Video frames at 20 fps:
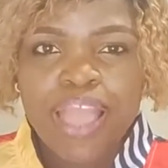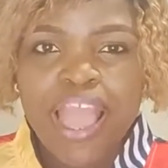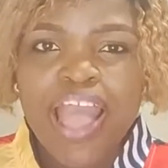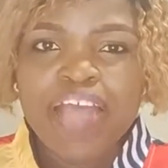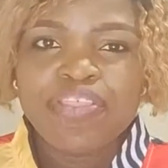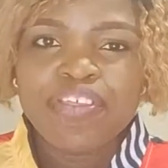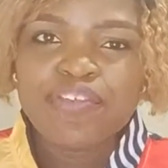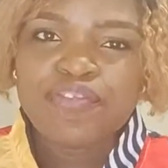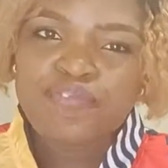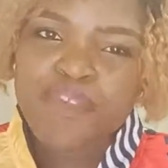
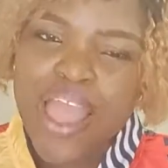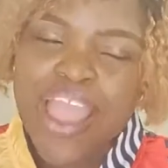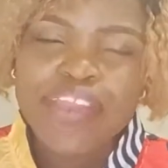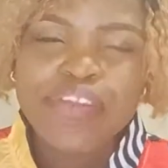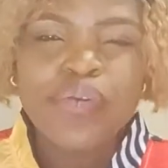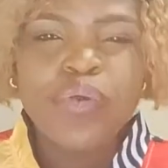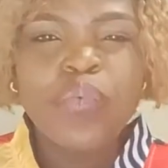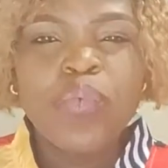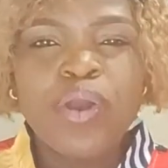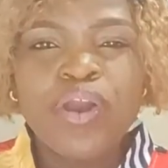And the
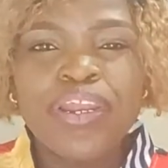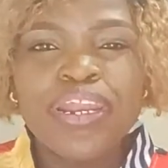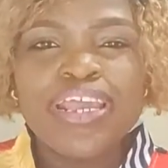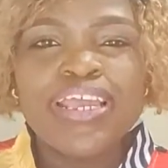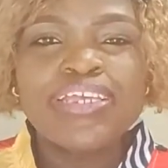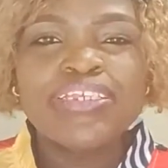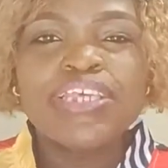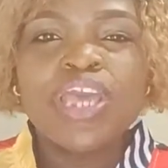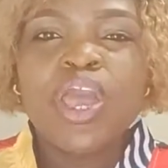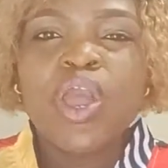final one
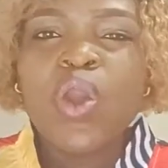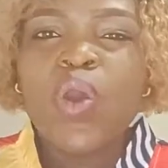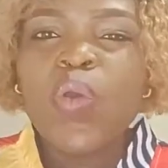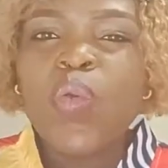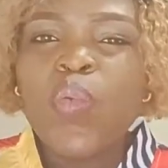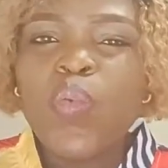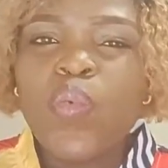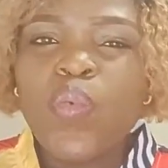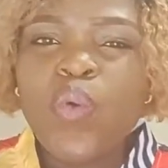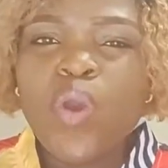is,
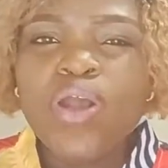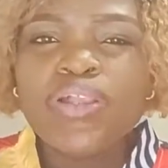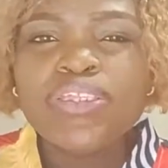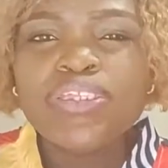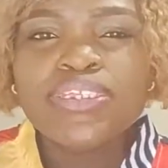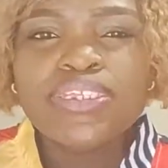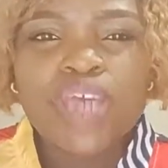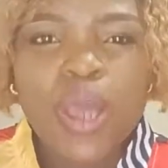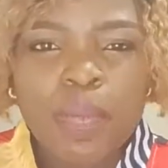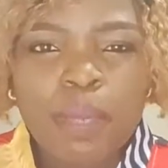
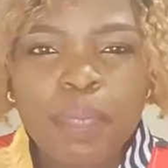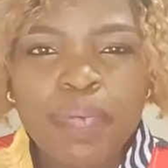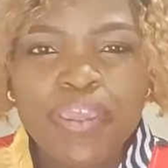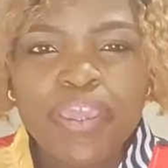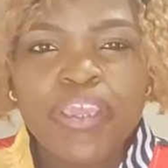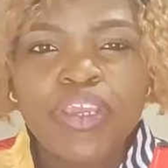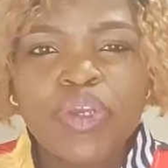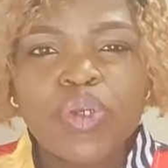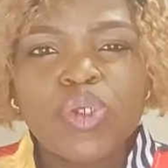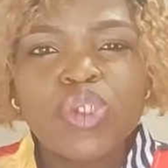what
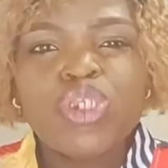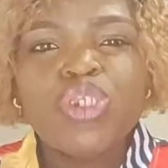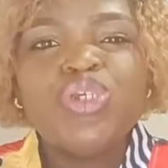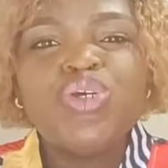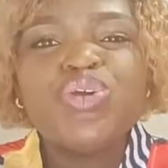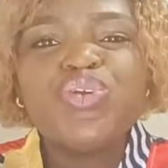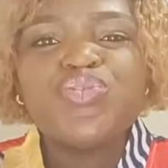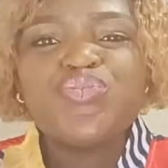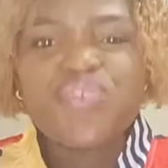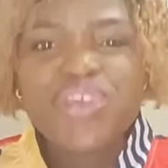topic could
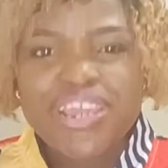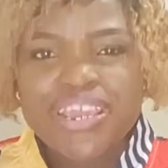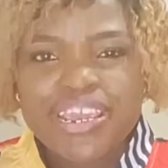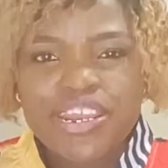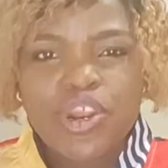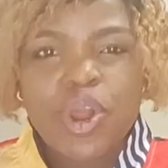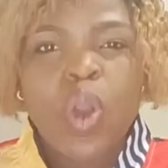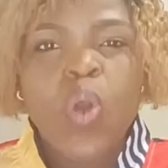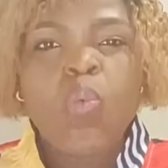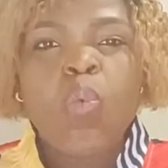you
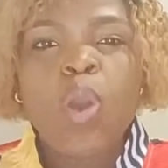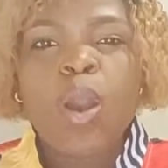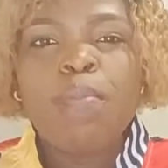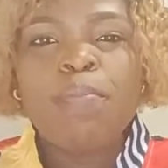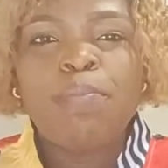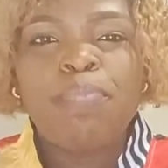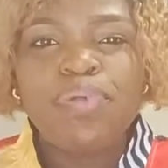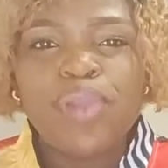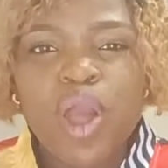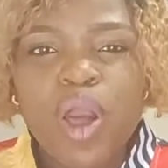read, or
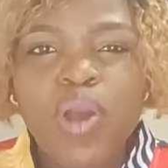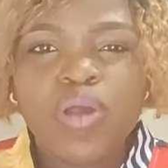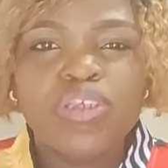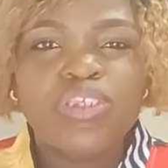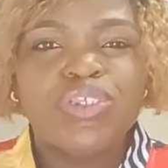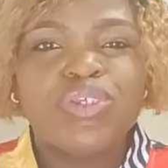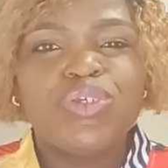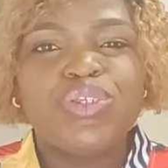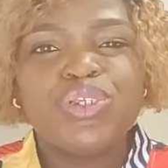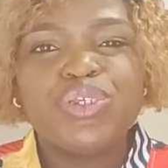what
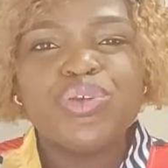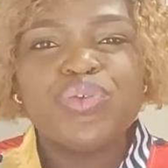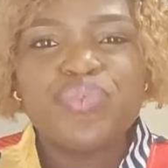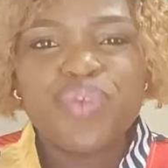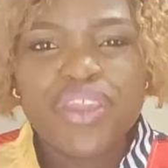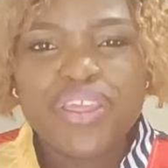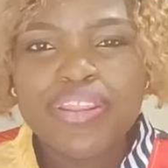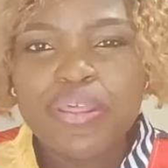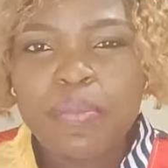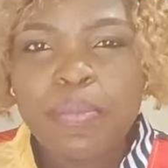blogs could you
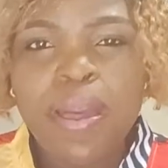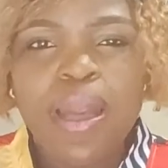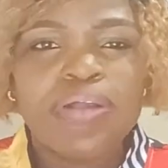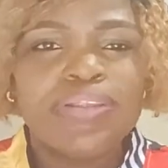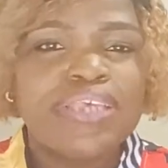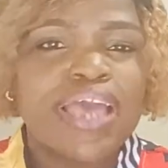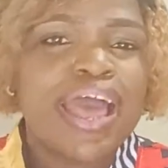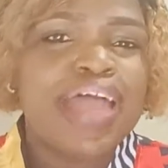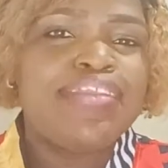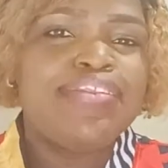read
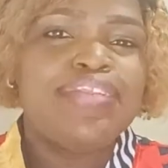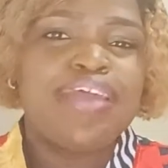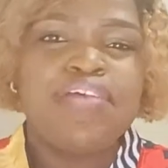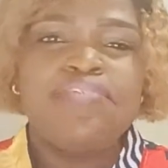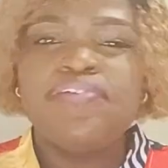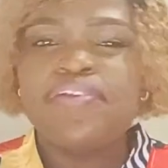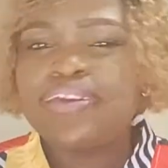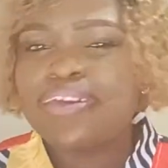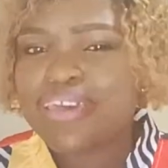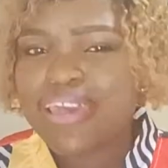about and
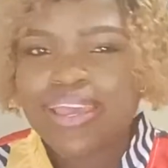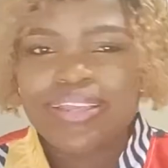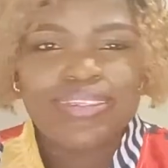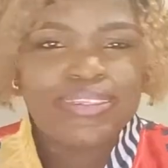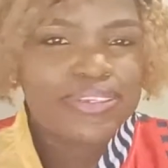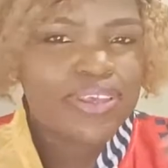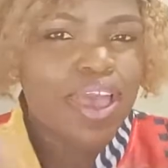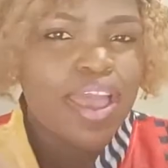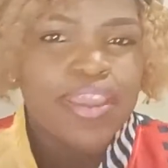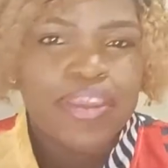never get
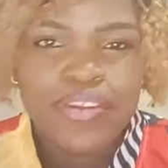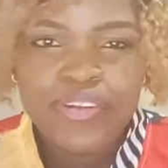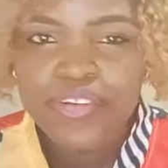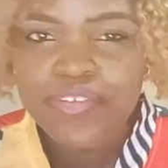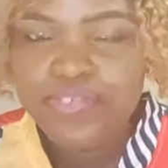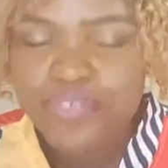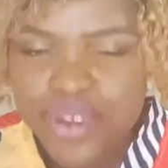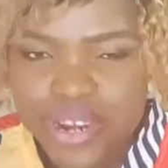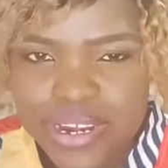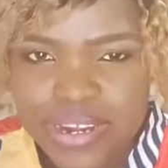tired
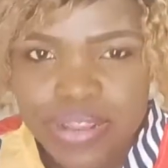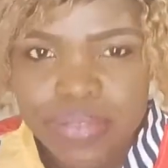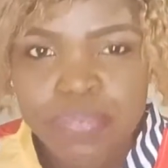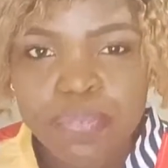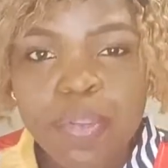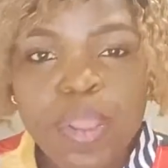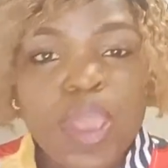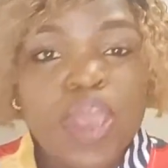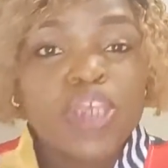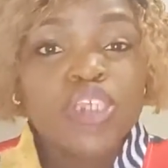of reading?
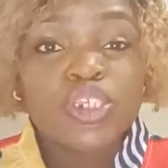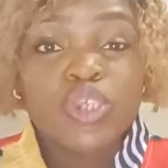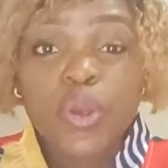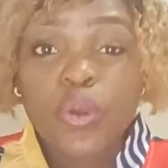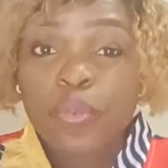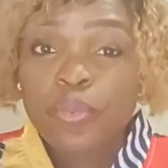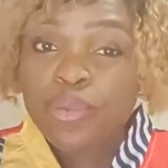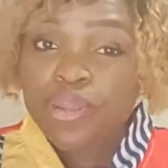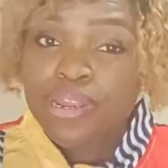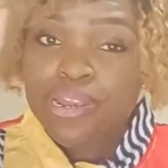So